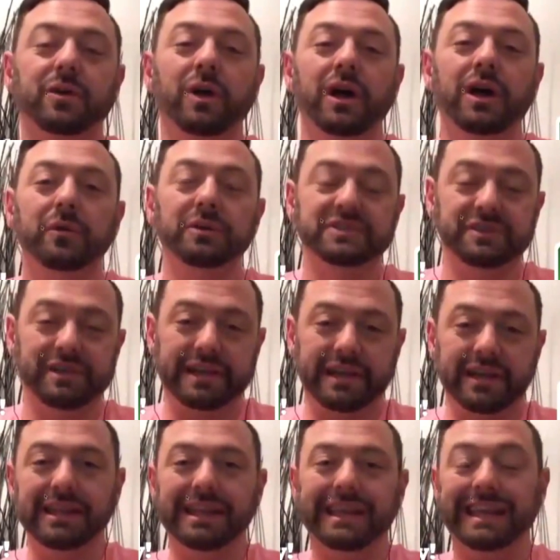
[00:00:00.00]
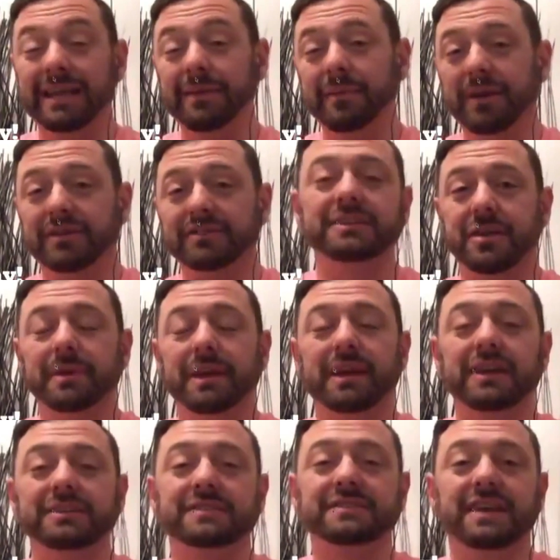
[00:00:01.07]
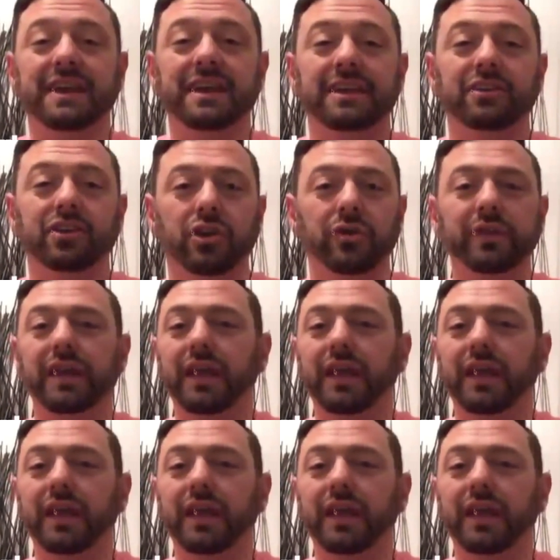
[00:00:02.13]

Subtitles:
we started getting emails coming in saying, they gave the